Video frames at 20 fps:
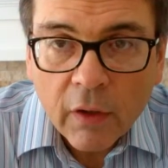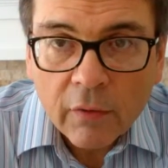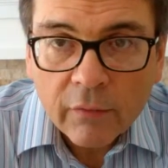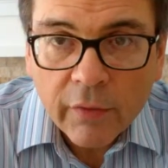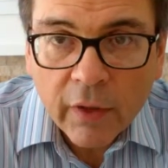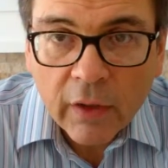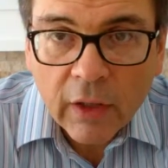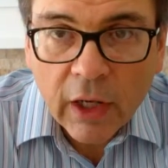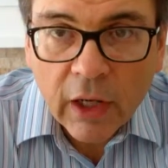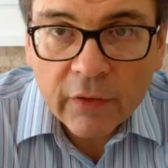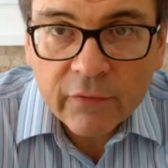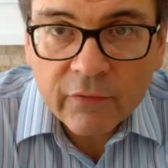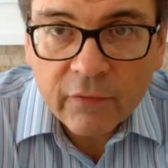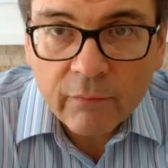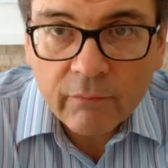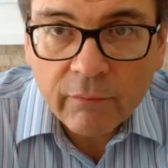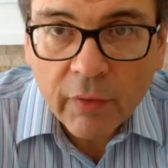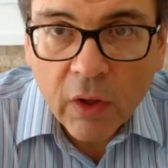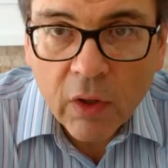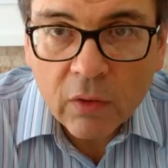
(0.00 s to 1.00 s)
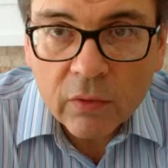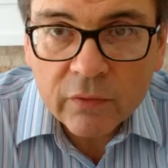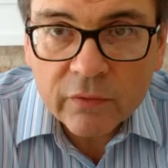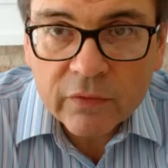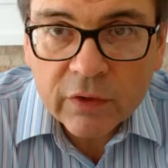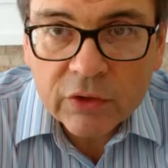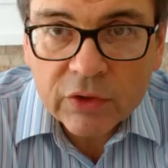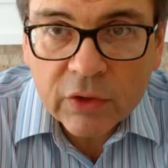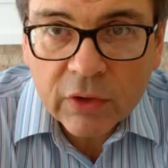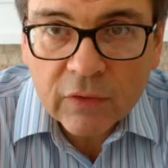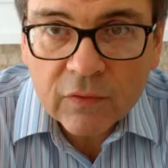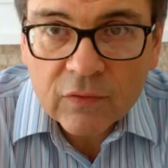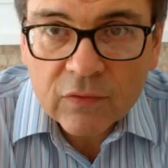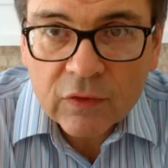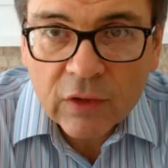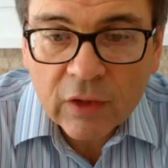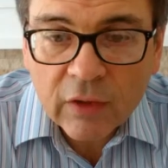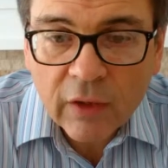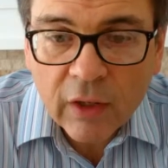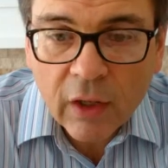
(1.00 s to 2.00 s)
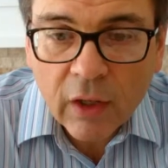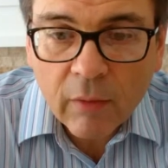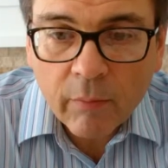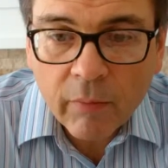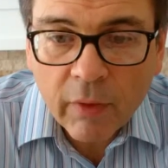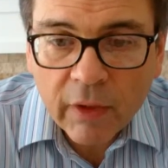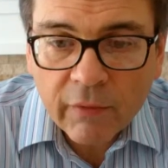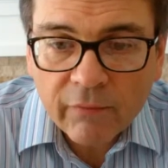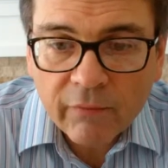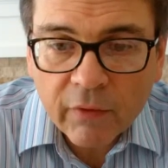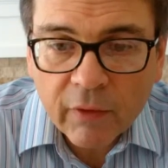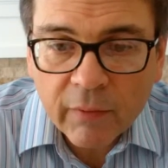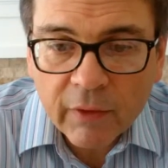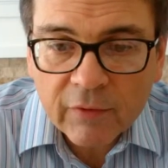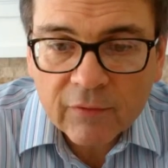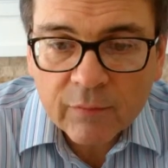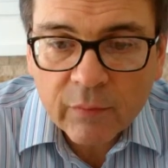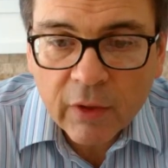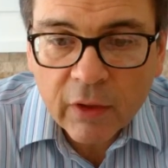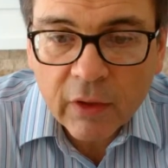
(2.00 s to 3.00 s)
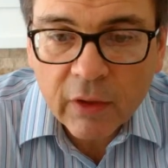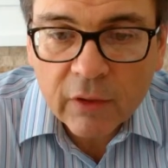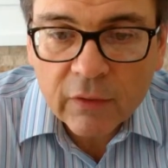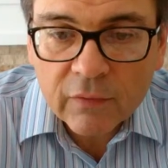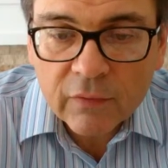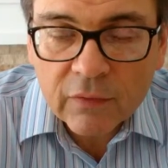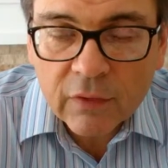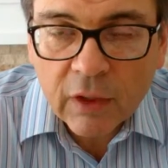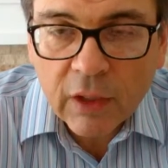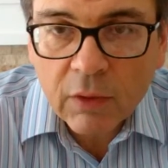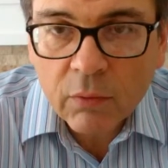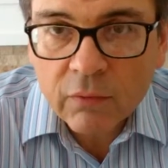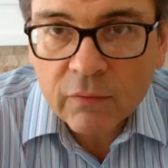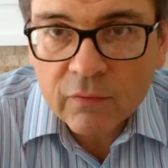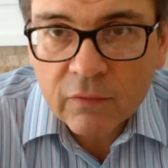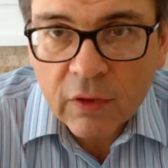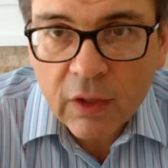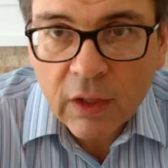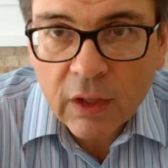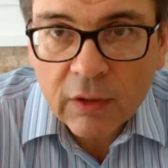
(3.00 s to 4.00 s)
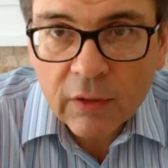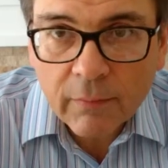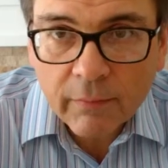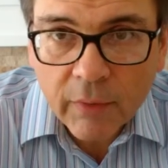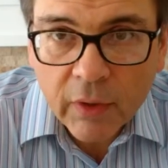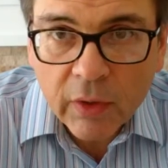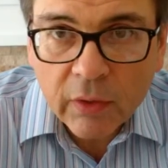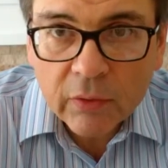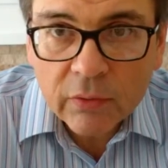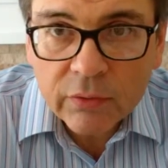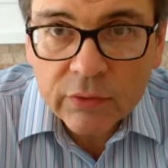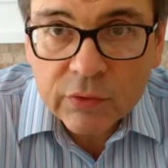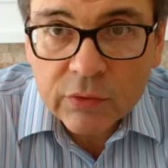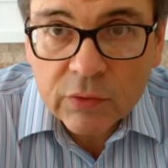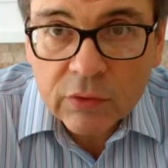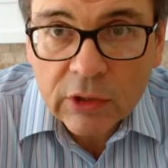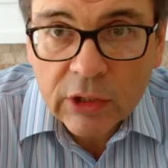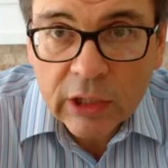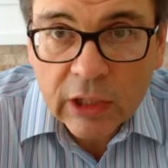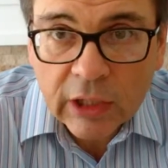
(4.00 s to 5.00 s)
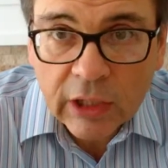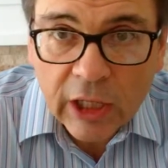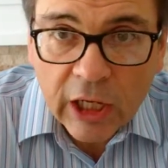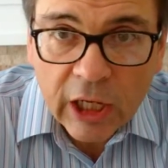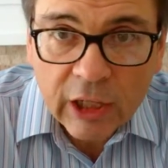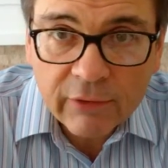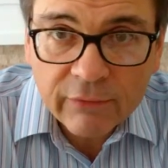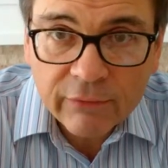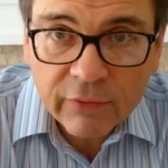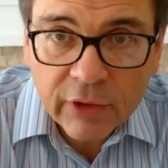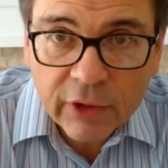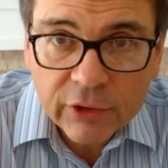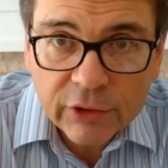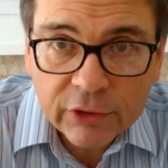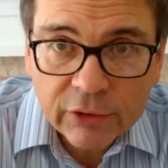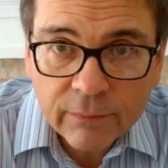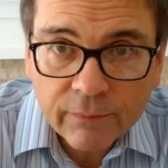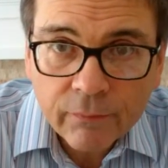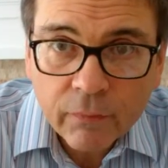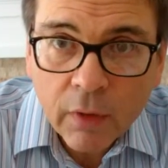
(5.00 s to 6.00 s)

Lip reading: There are some bones that you can see there, but from experience, I would say the bones in a canned fish